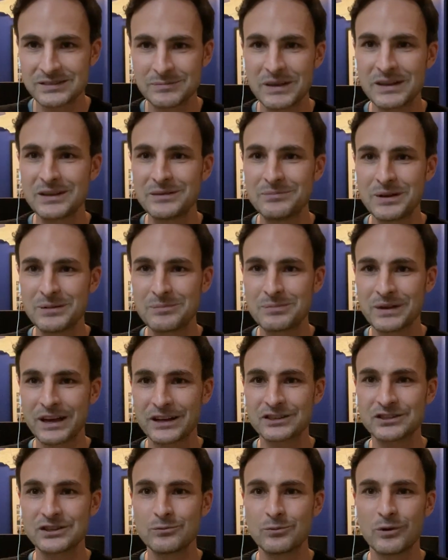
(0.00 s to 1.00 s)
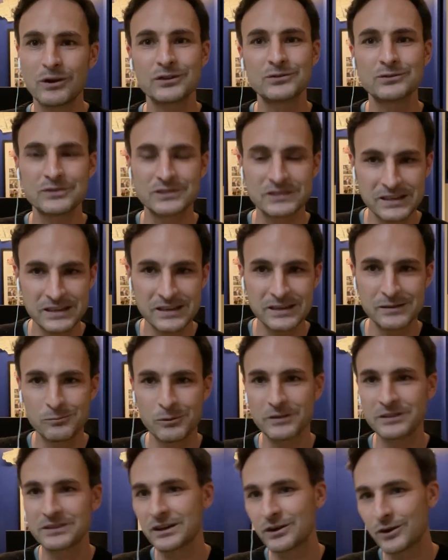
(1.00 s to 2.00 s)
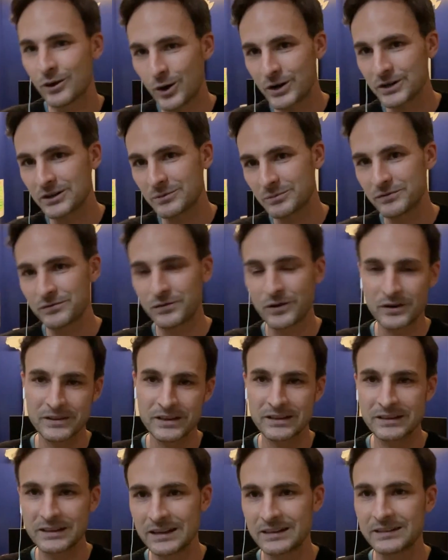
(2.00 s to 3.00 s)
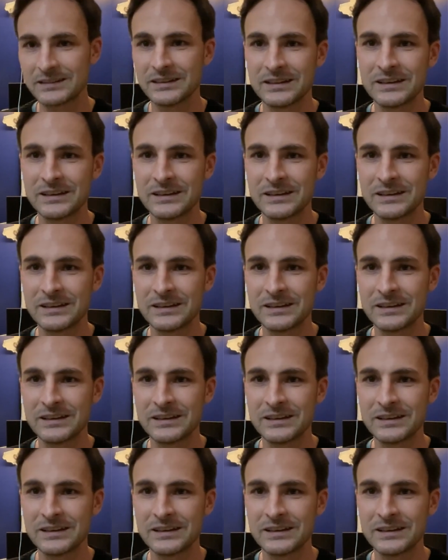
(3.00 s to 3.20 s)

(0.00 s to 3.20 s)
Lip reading: many people actually want to see what they order before they then